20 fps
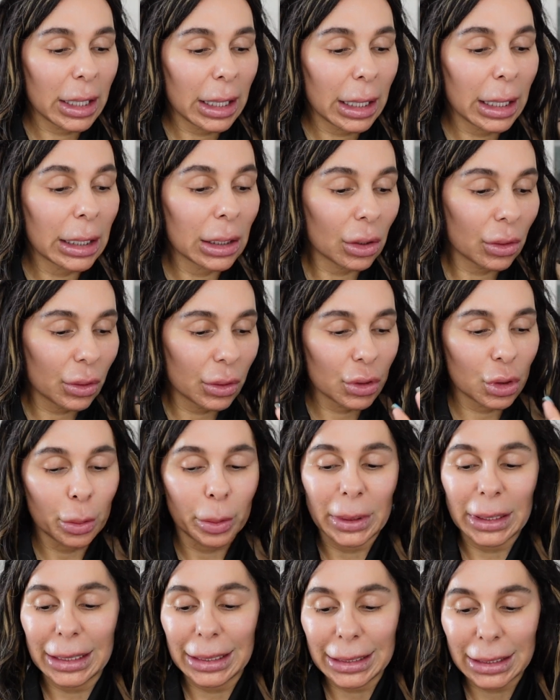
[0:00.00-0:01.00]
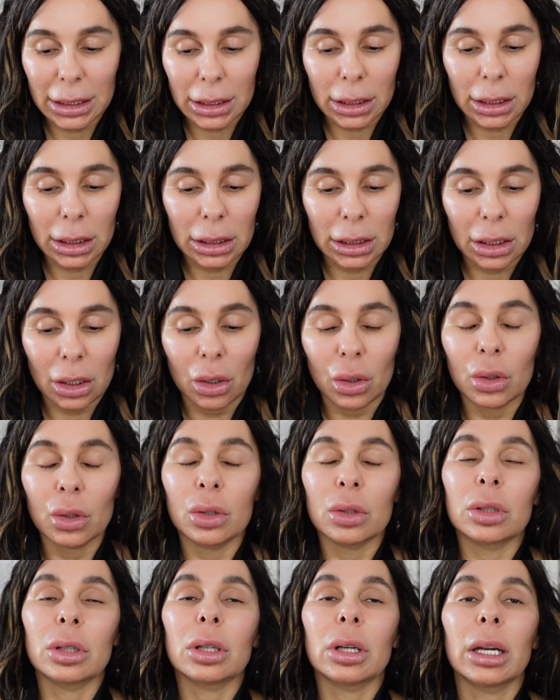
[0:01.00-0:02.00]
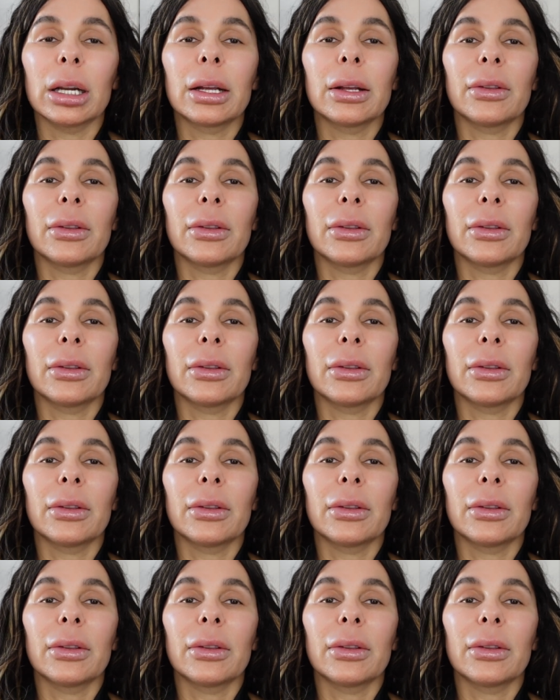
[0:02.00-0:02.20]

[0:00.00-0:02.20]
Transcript: are going to be listed on